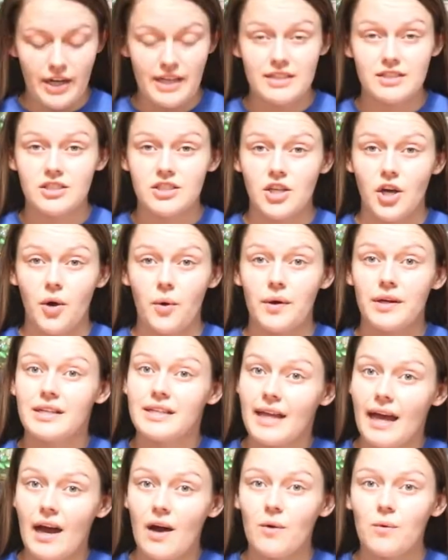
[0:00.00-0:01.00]
So
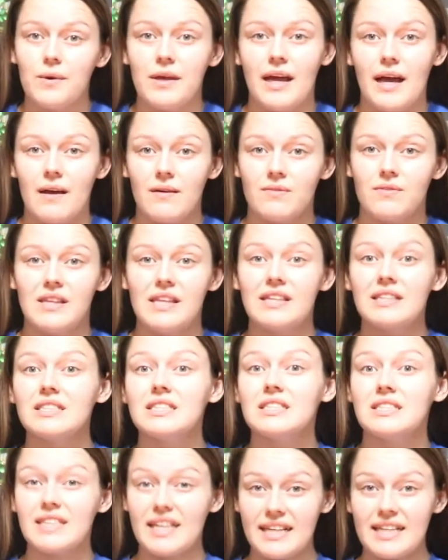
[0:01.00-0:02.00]
now we have the
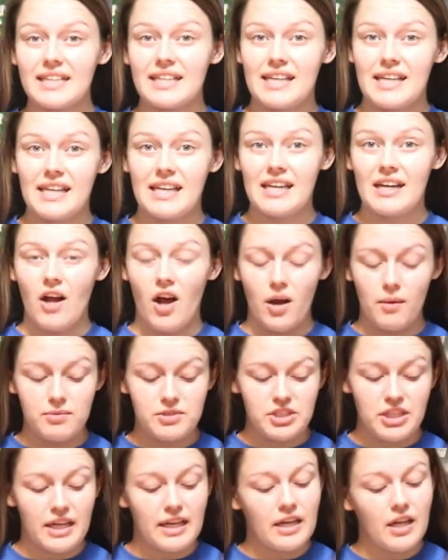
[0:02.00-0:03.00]
second heating
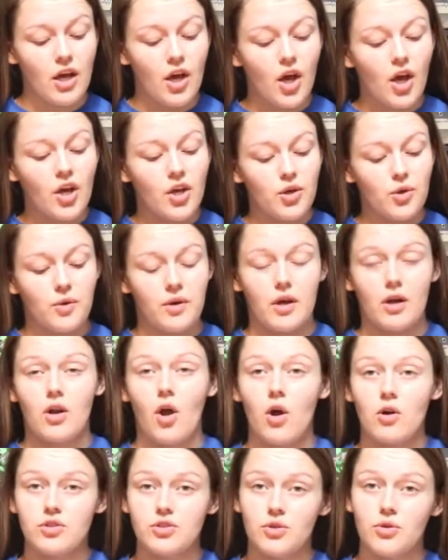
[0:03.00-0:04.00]
option. You can
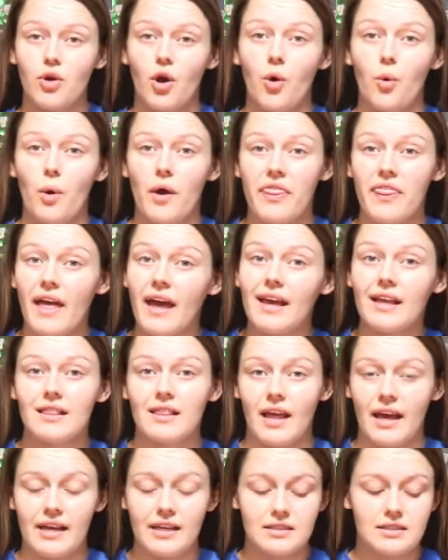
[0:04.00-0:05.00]
also go with a
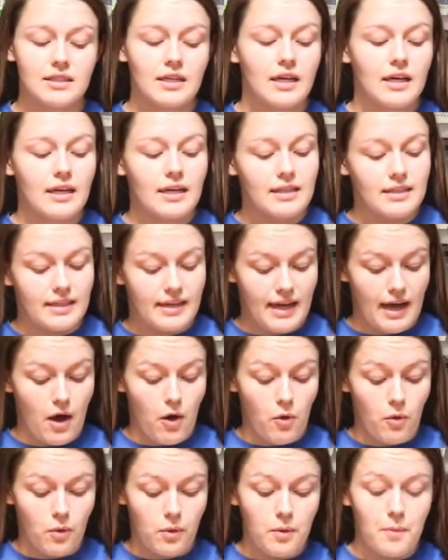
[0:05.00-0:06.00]
light.
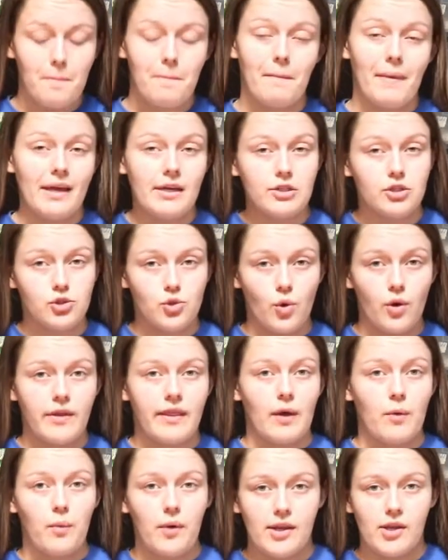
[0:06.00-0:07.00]
Now, make sure
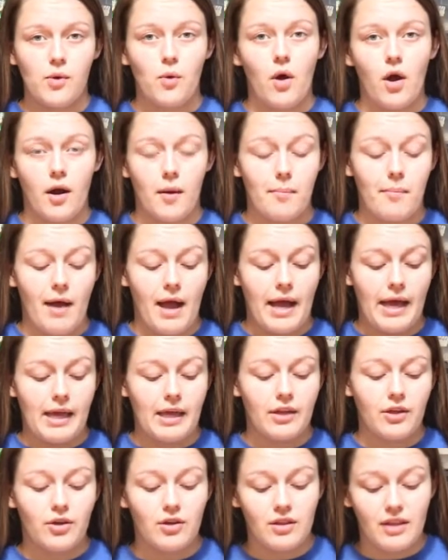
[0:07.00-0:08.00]
that when you are
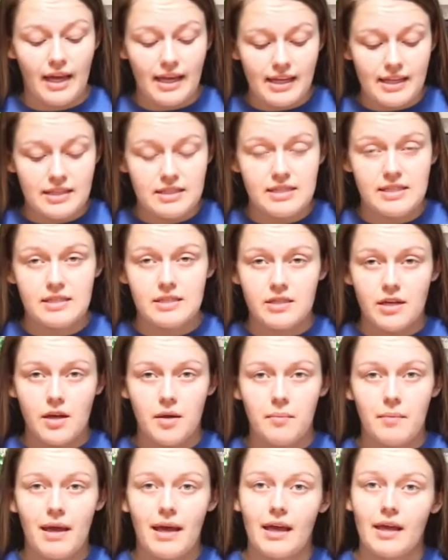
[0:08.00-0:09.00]
buying your lighting
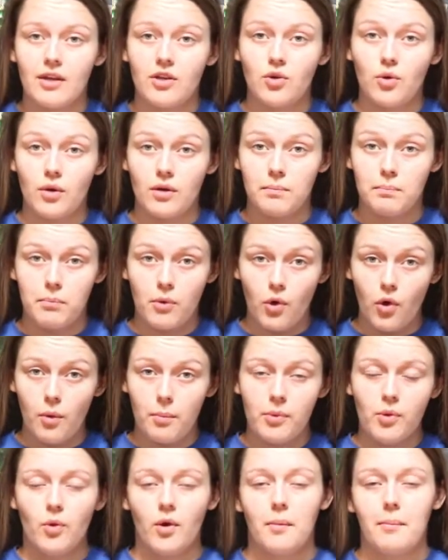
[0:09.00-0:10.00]
system and your bulb,
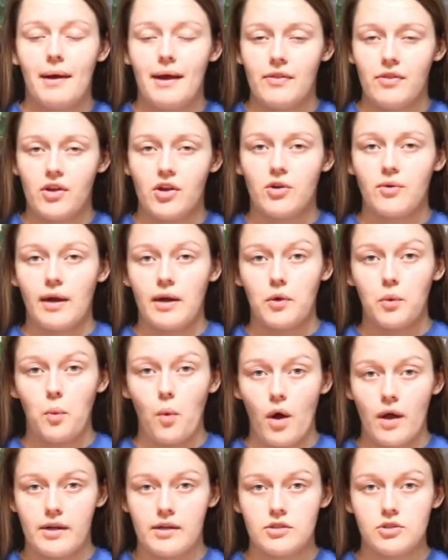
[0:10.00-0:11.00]
you are buying the correct
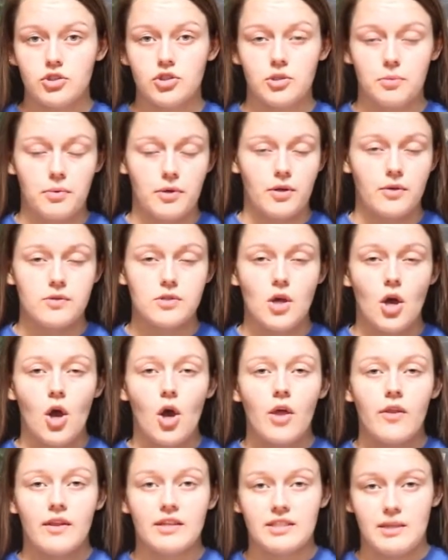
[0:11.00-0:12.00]
wattage to produce
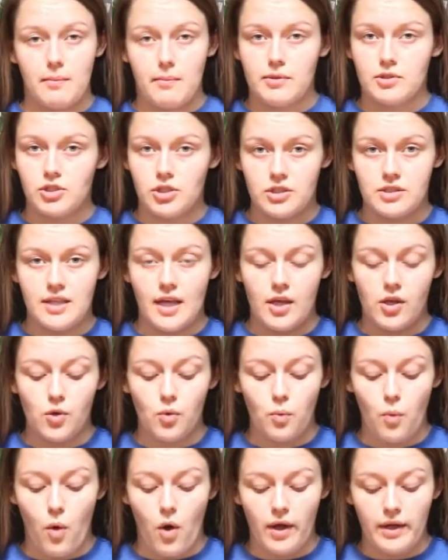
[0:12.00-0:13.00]
the temperatures that you
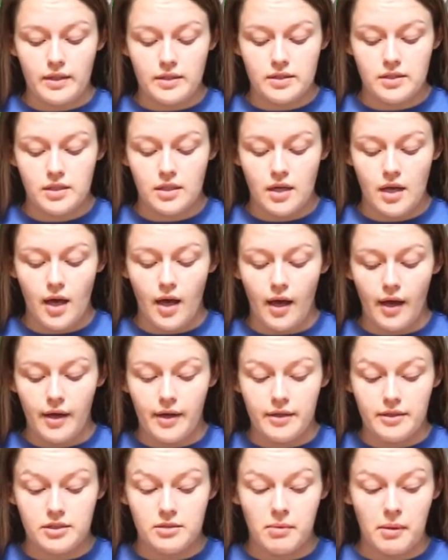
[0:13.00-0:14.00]
want
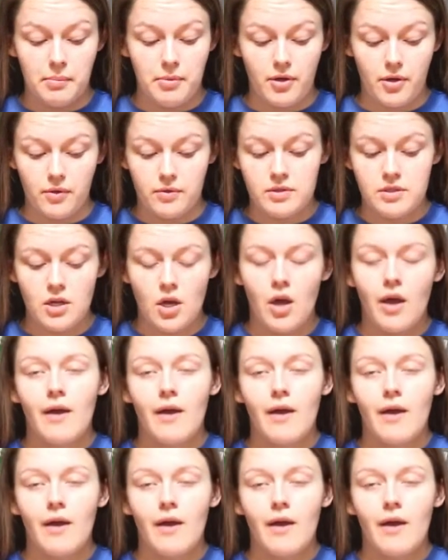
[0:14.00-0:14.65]
to be produced.